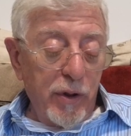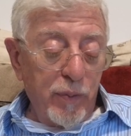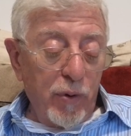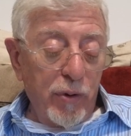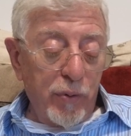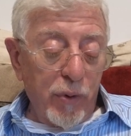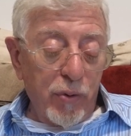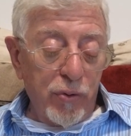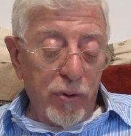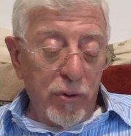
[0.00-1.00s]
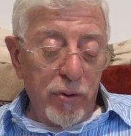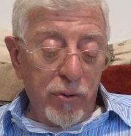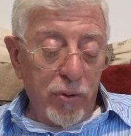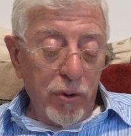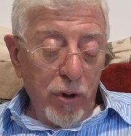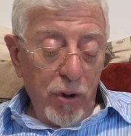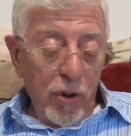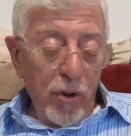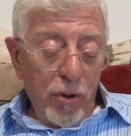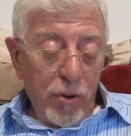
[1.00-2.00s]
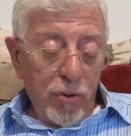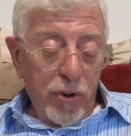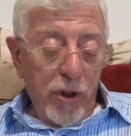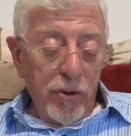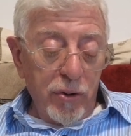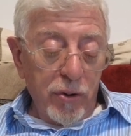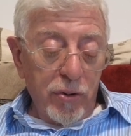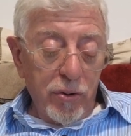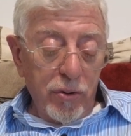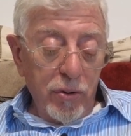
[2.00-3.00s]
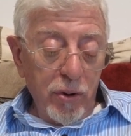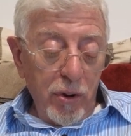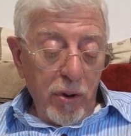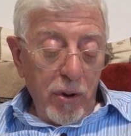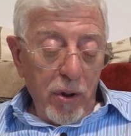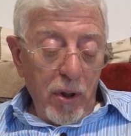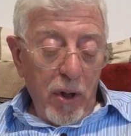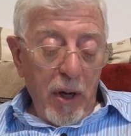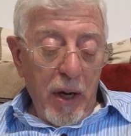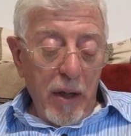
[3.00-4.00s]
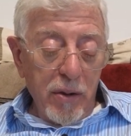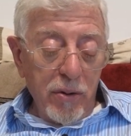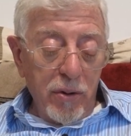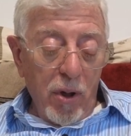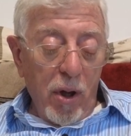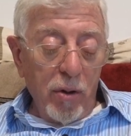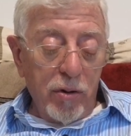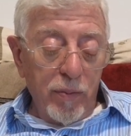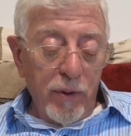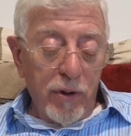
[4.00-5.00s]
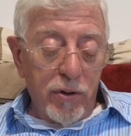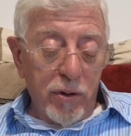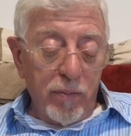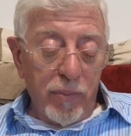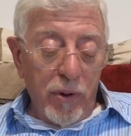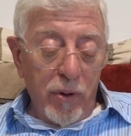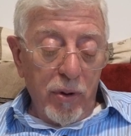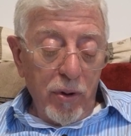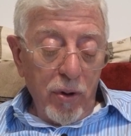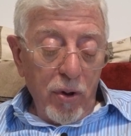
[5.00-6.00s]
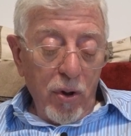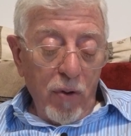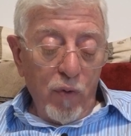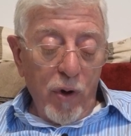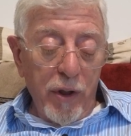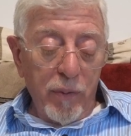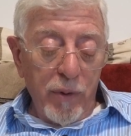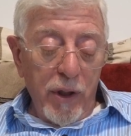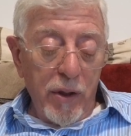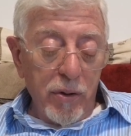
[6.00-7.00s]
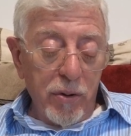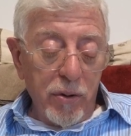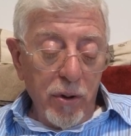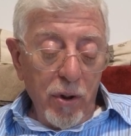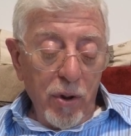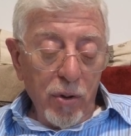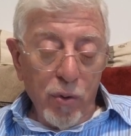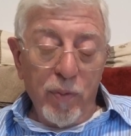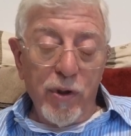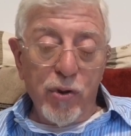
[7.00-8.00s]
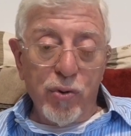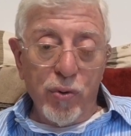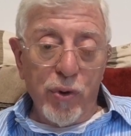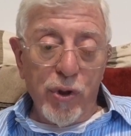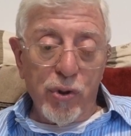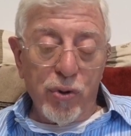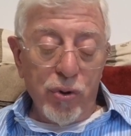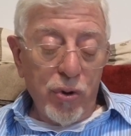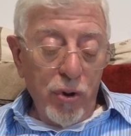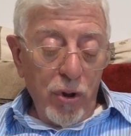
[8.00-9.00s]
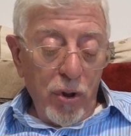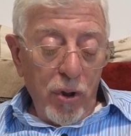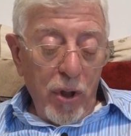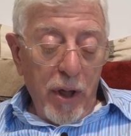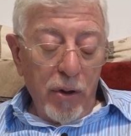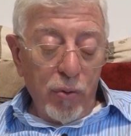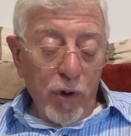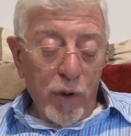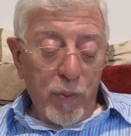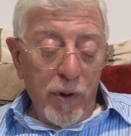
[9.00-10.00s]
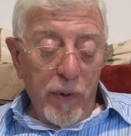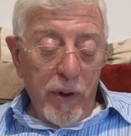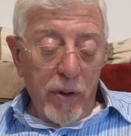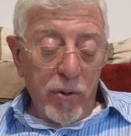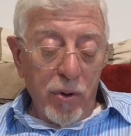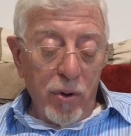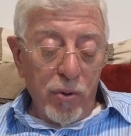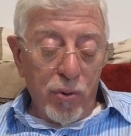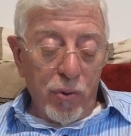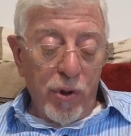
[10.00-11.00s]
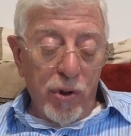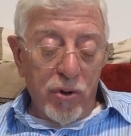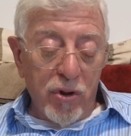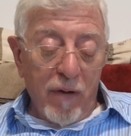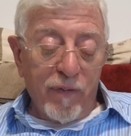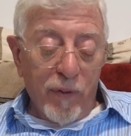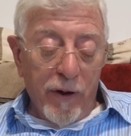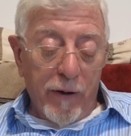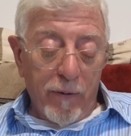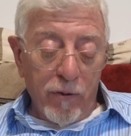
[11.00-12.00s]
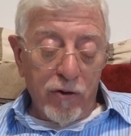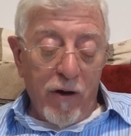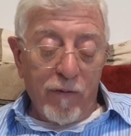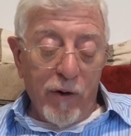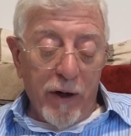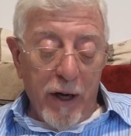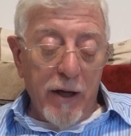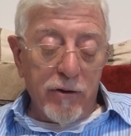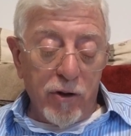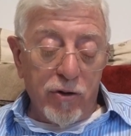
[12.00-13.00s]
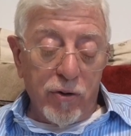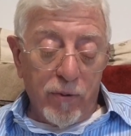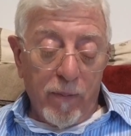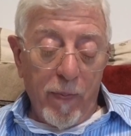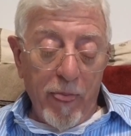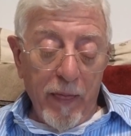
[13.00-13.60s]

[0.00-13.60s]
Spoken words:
his poetry, considers Jesus as the ultimate symbol of what it means to be Jewish and to experience Jewish suffering, or suffering as a Jew,